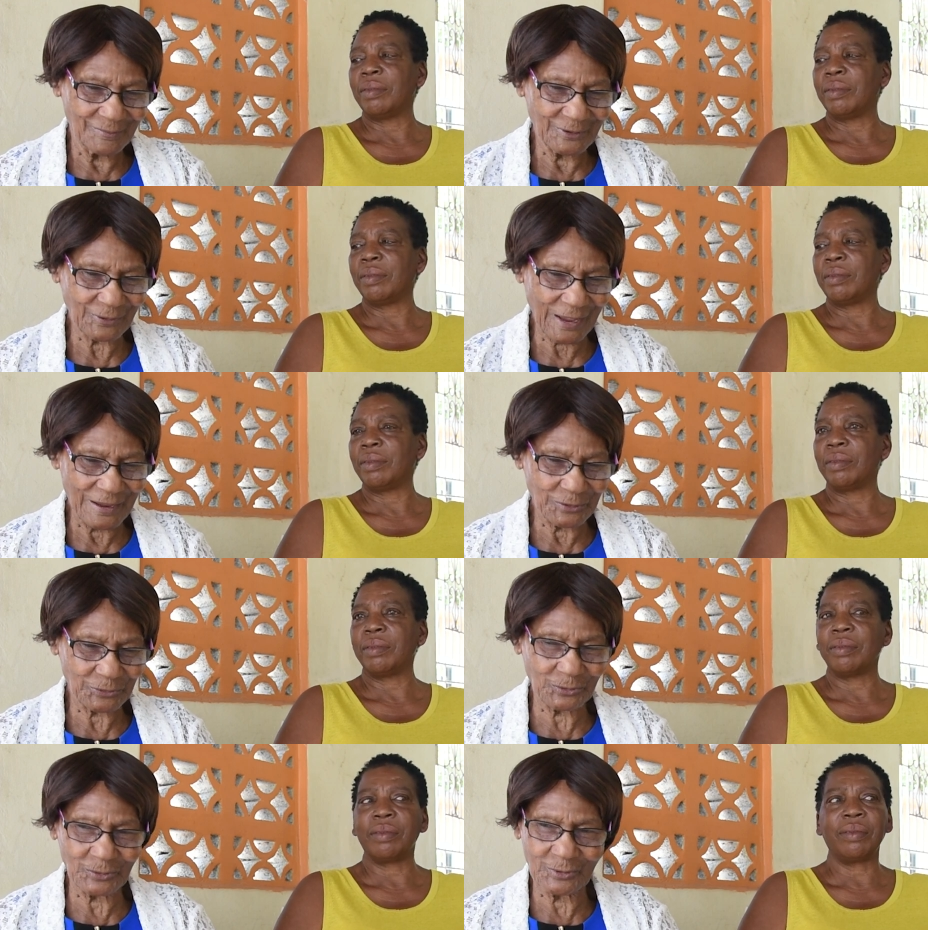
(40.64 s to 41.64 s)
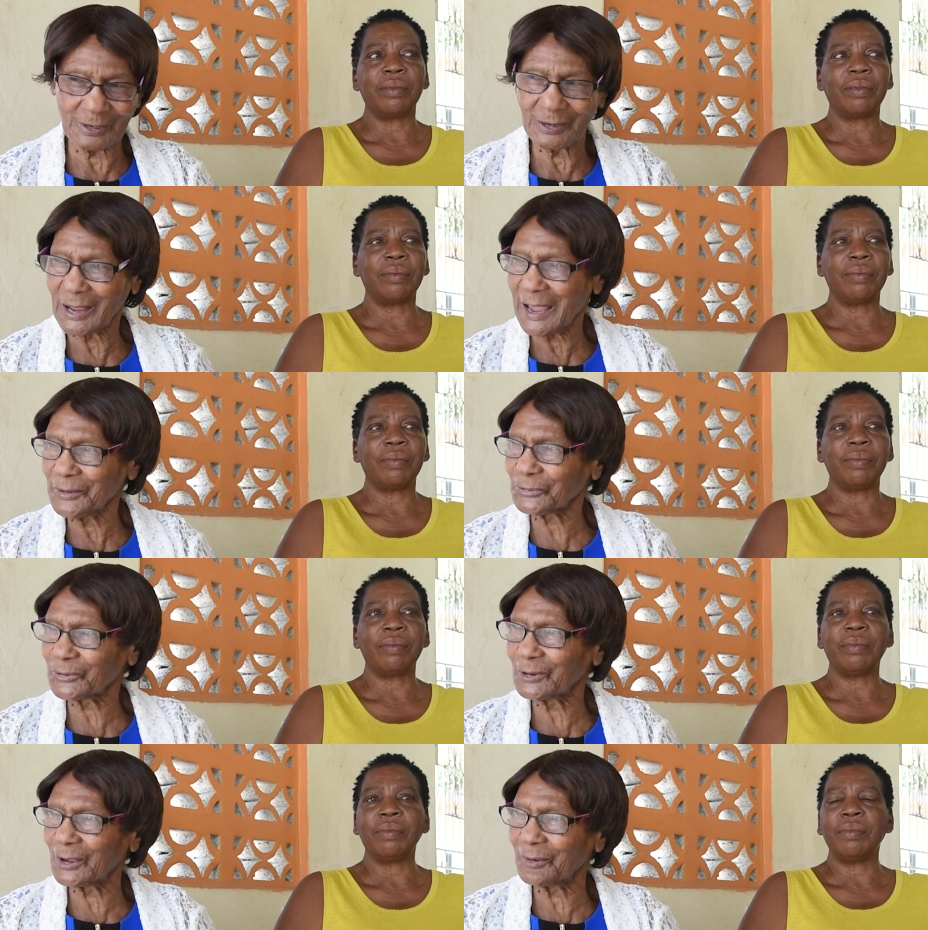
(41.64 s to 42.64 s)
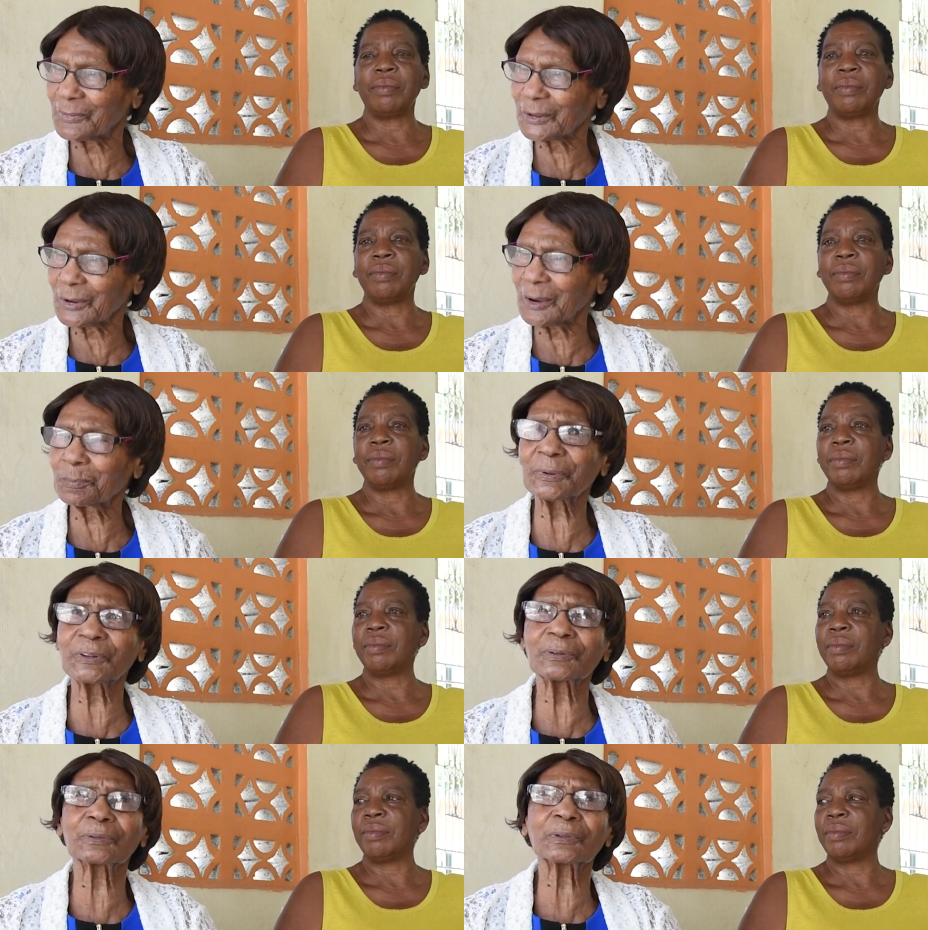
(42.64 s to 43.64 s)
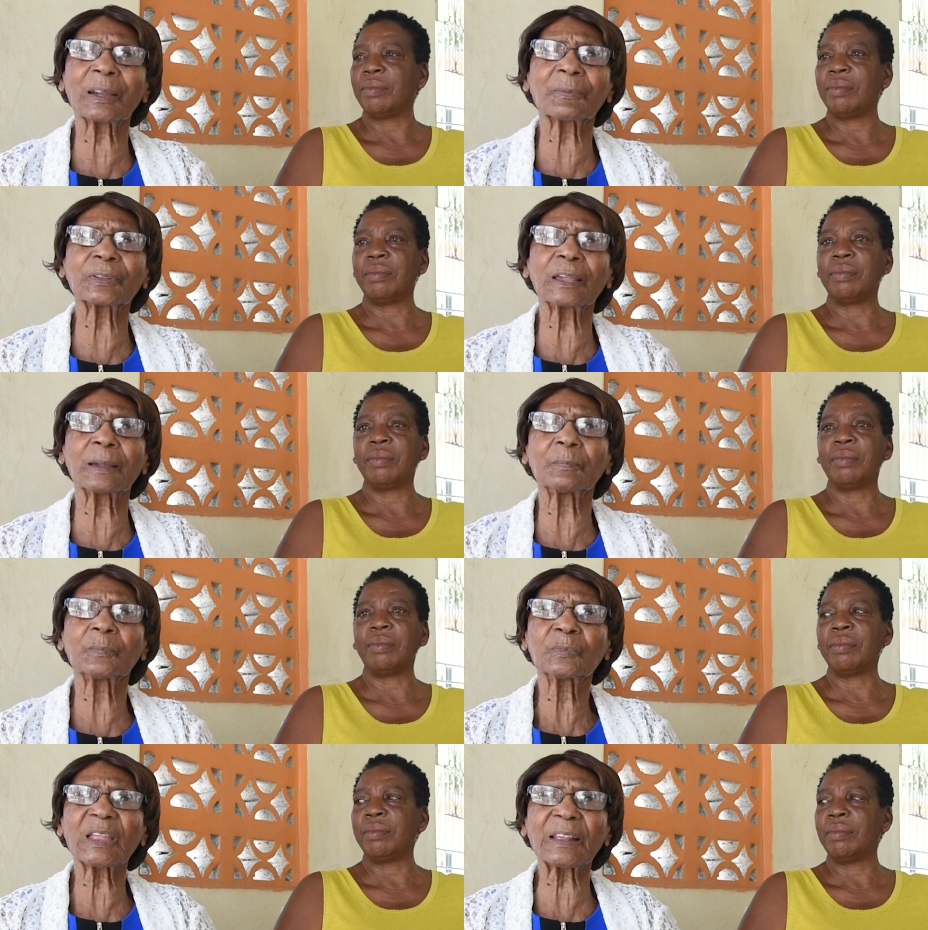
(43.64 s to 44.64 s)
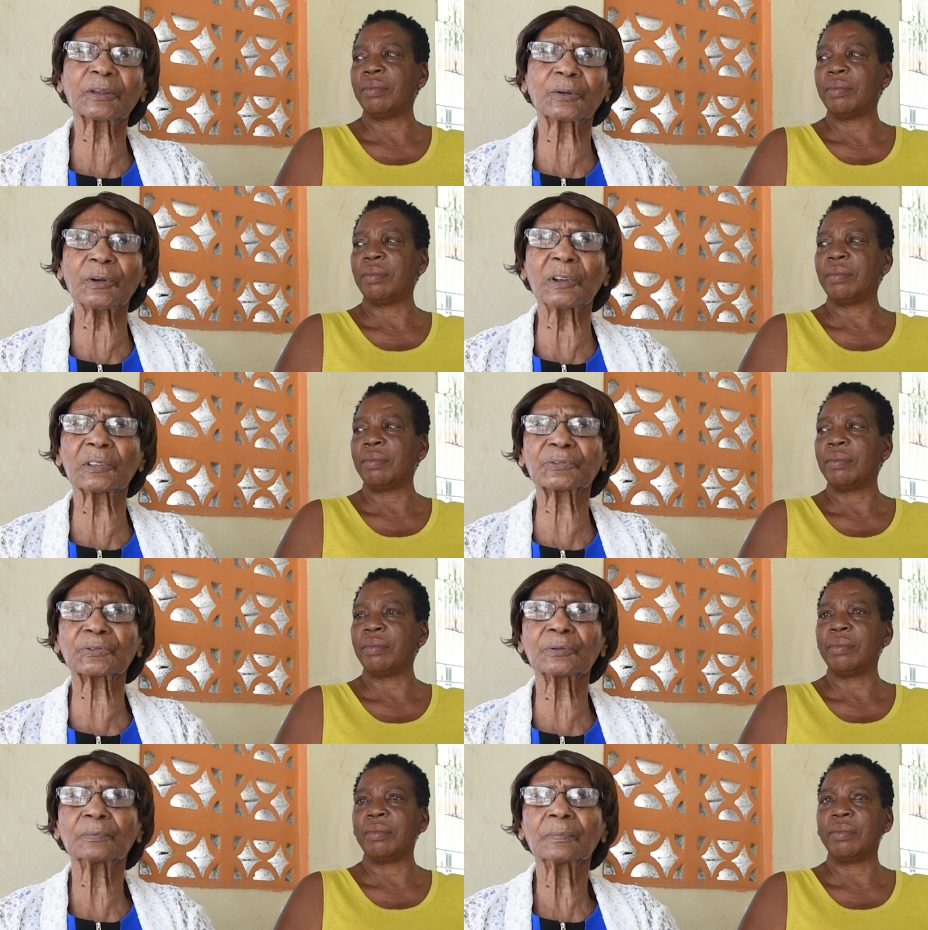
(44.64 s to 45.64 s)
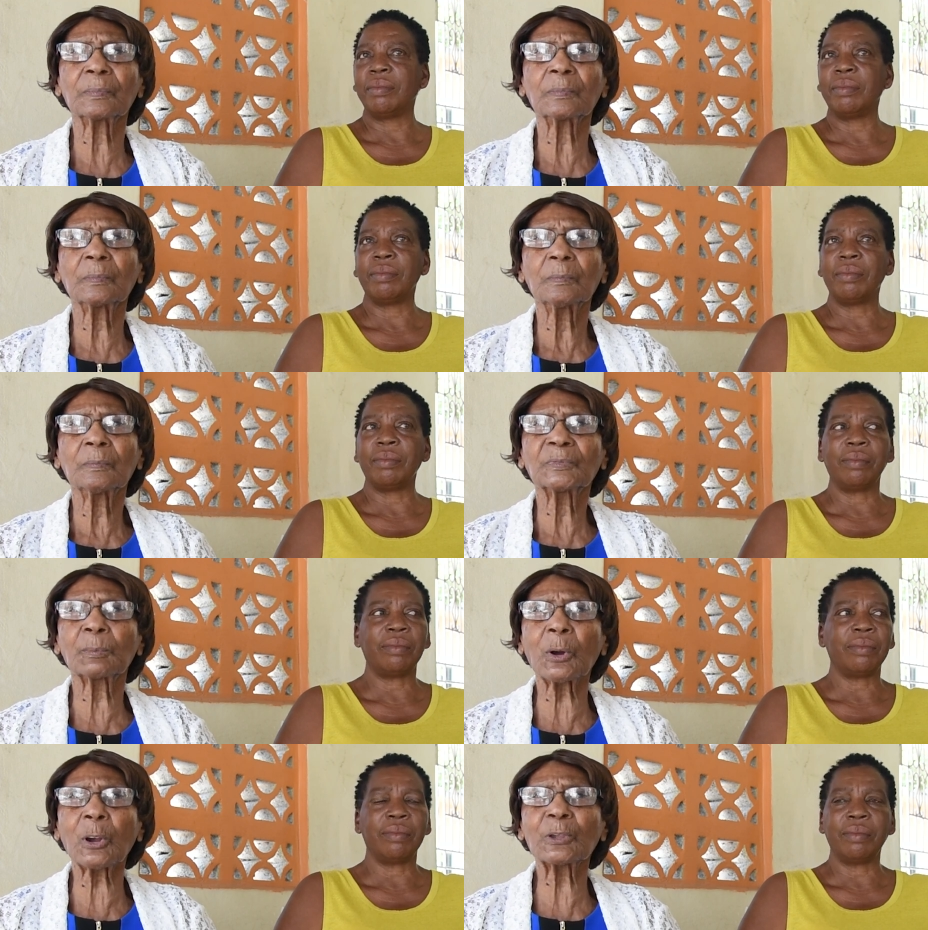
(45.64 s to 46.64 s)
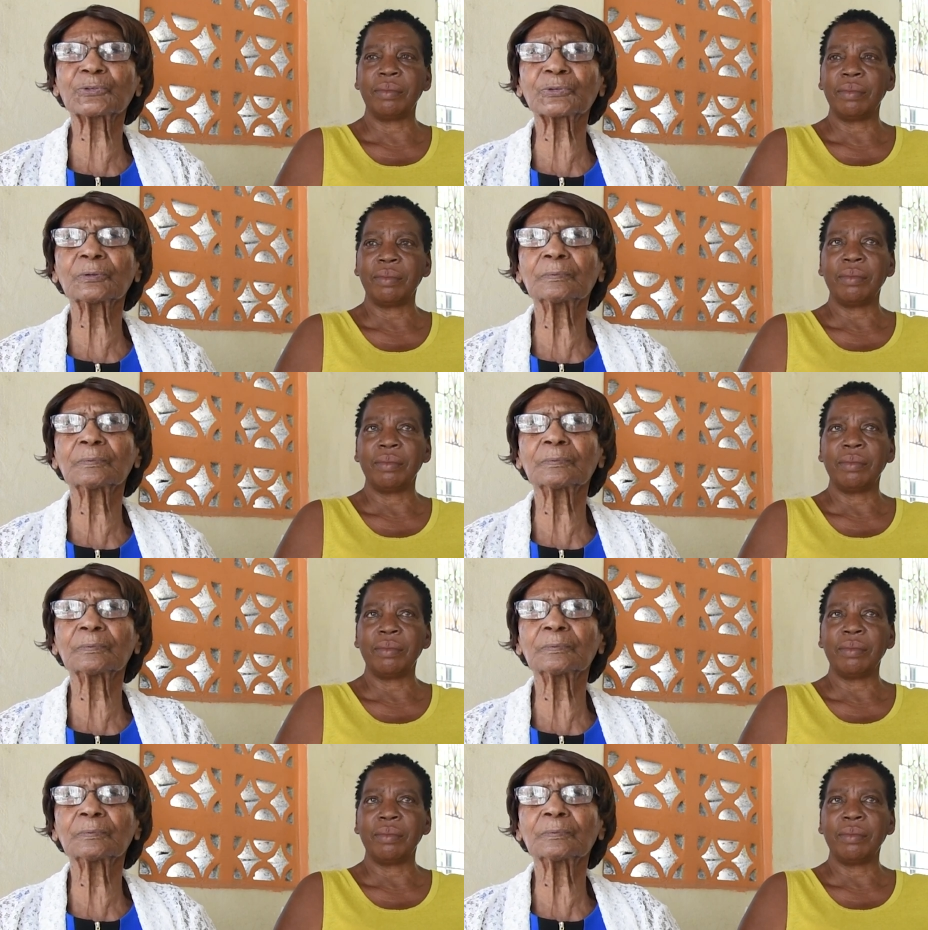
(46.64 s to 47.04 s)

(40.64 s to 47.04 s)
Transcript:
Speaker 1: But I used to, I used to love the company of them, not the girls, the boys.